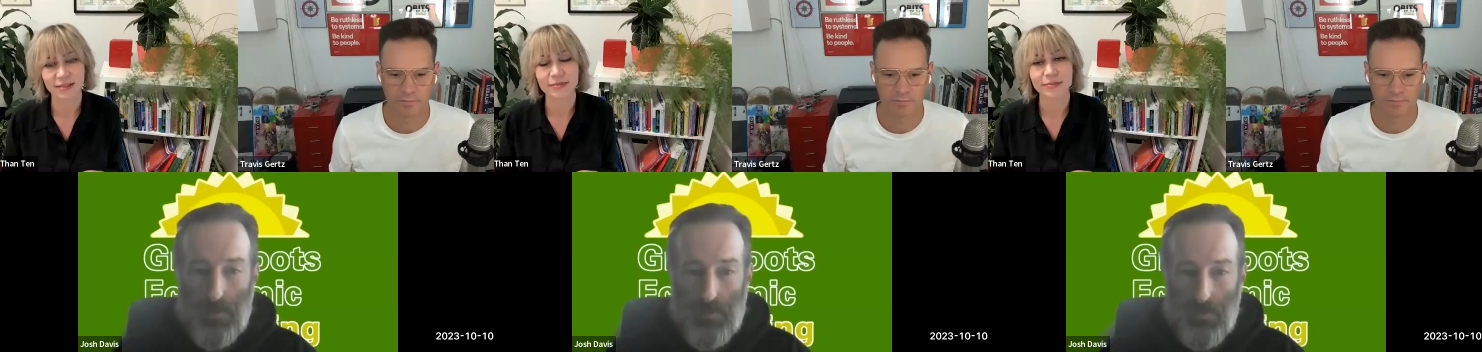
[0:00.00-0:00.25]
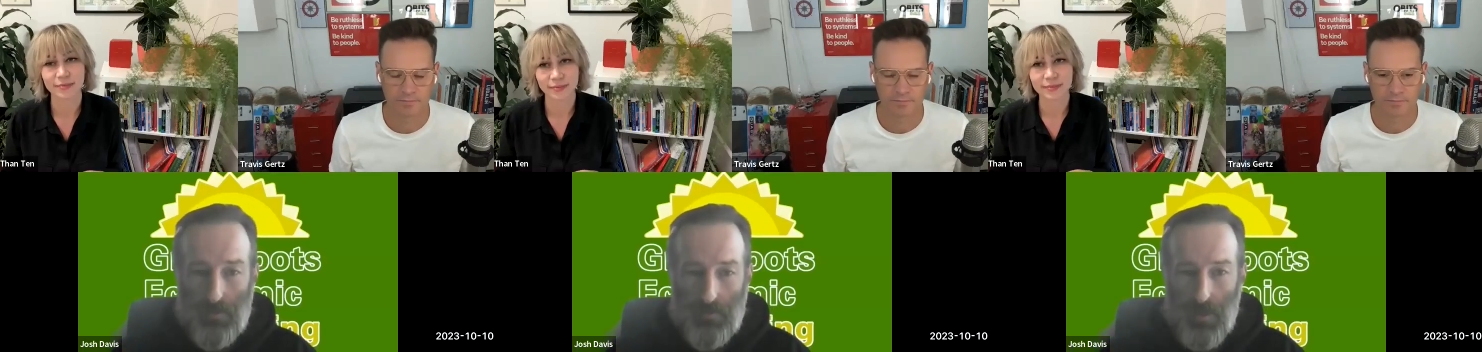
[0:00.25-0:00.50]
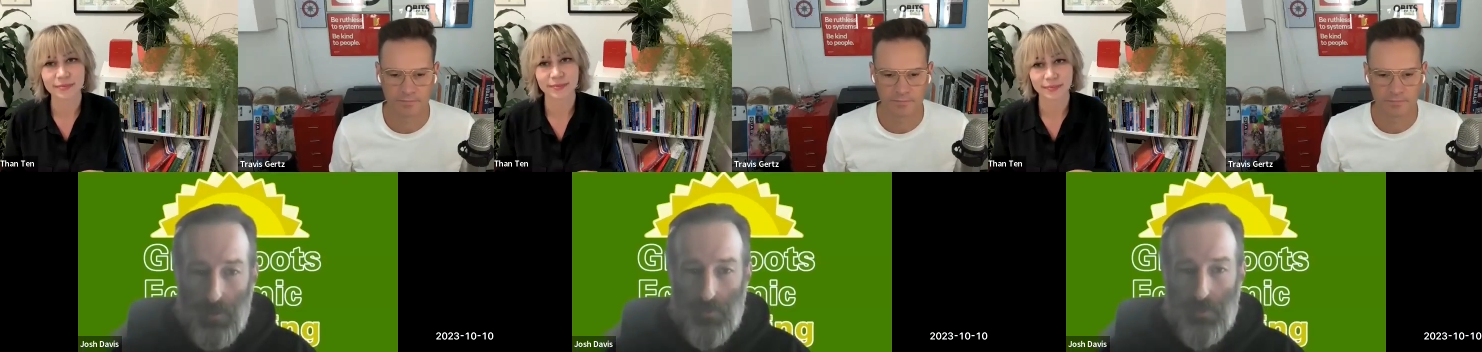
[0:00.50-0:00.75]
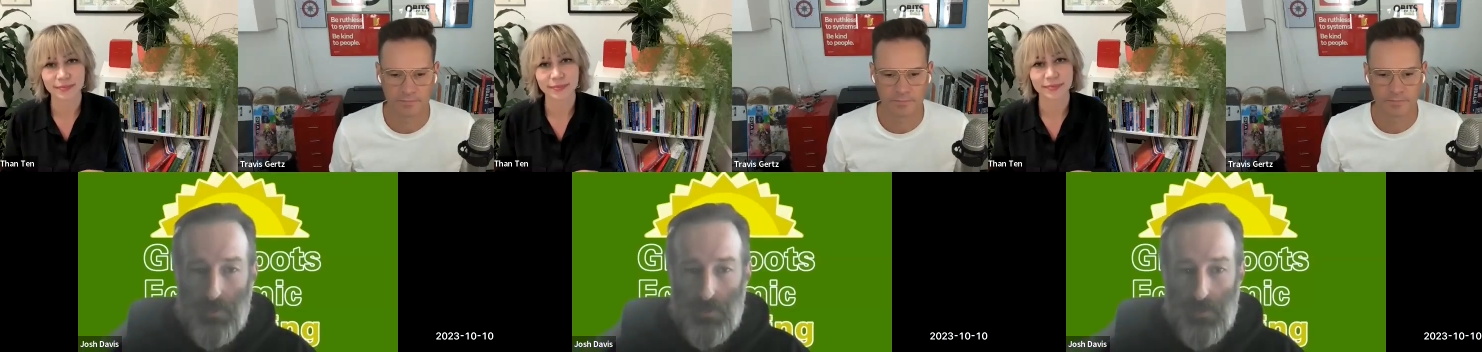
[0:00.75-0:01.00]
Speaker 1: I don't know how it is
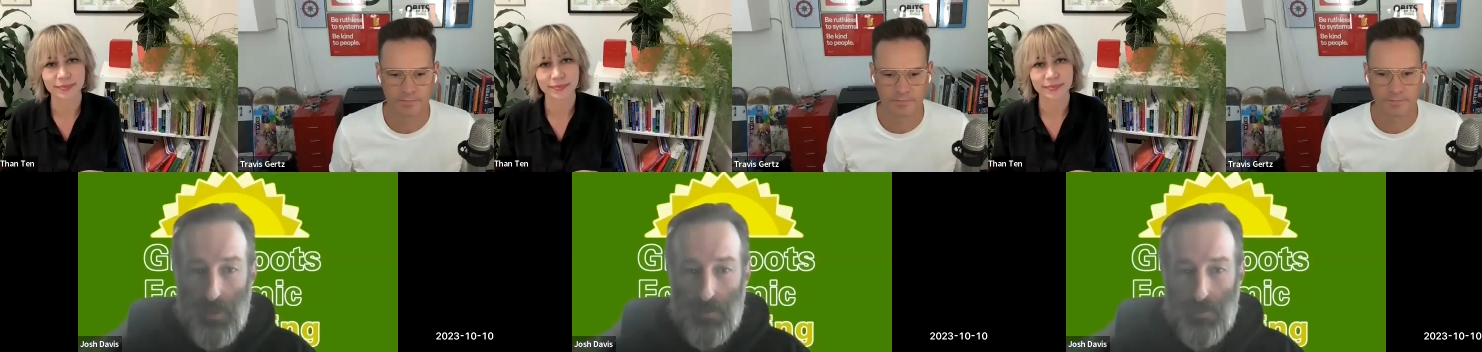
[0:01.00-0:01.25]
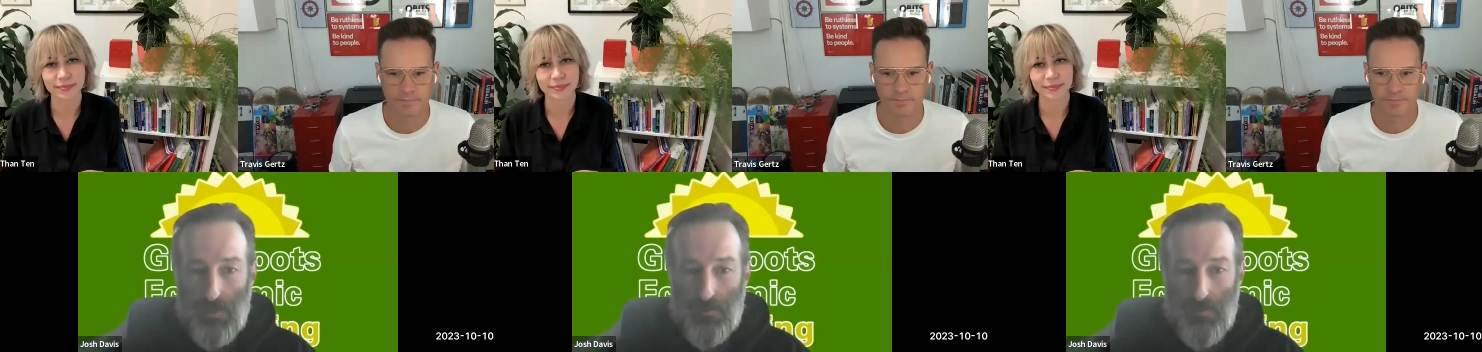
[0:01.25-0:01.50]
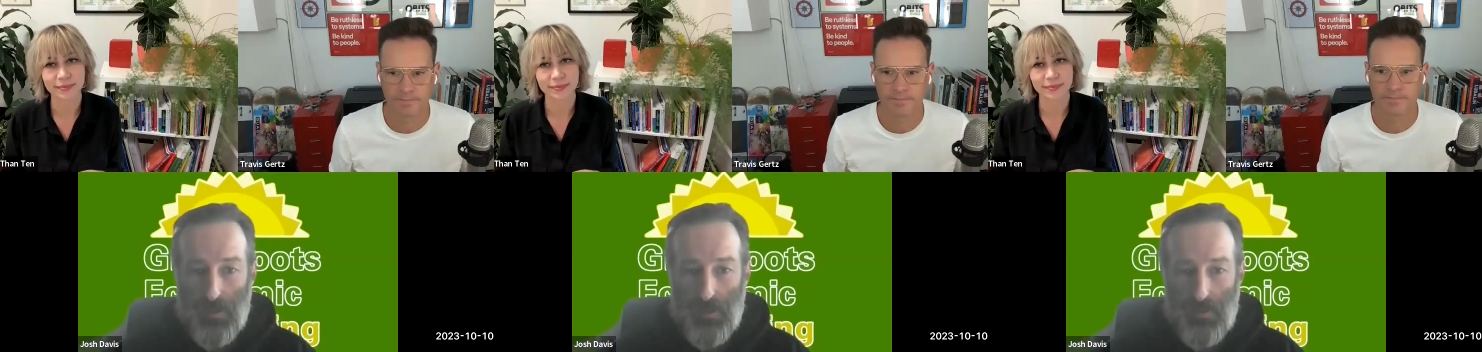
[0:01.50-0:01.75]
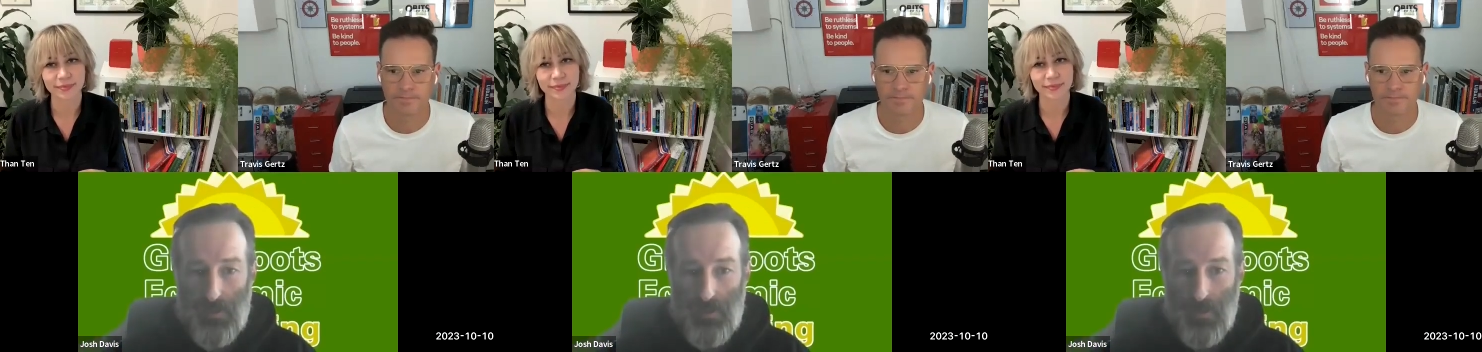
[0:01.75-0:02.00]
in Canada, but
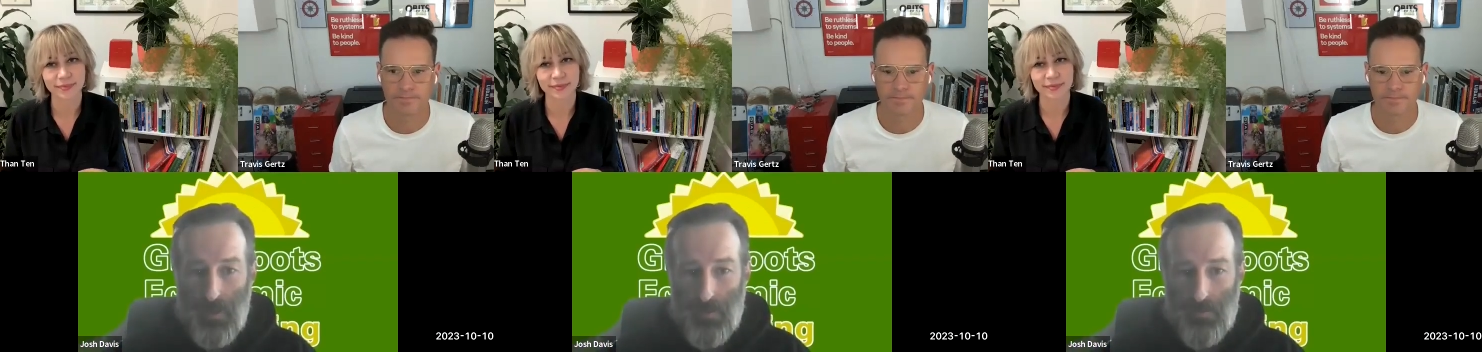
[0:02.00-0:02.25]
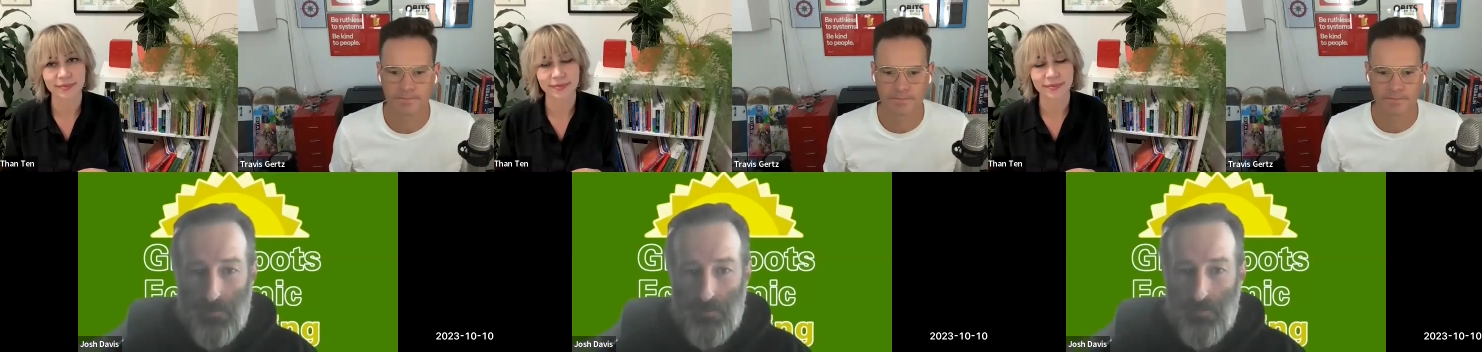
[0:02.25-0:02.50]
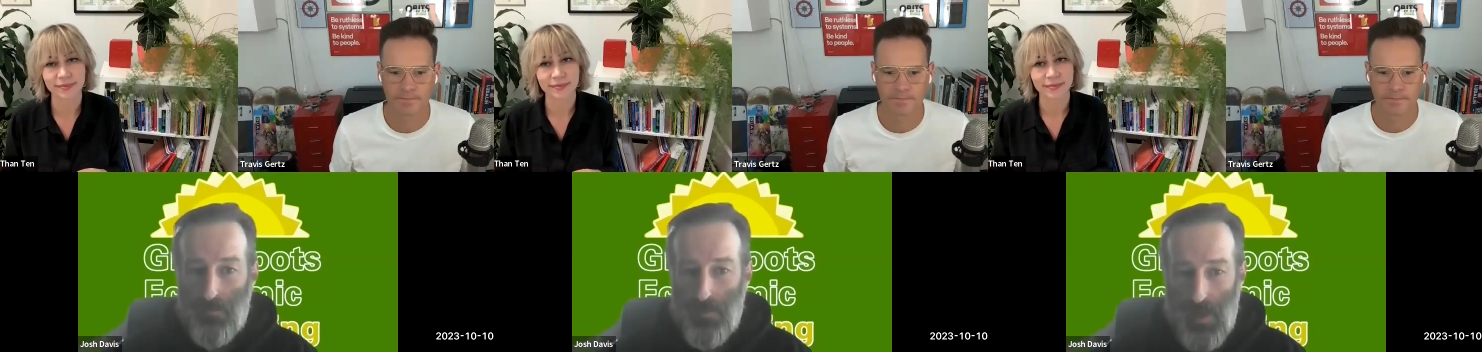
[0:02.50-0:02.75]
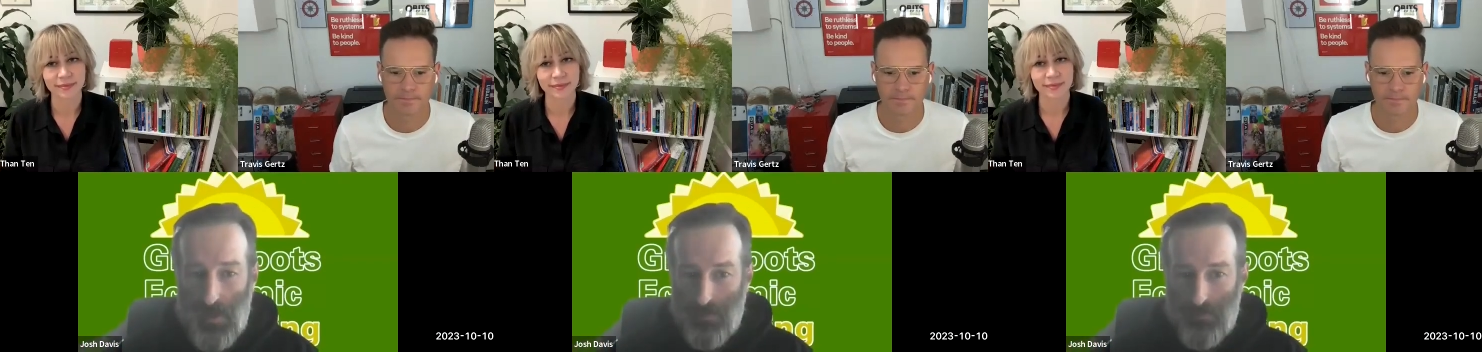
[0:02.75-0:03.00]
um, that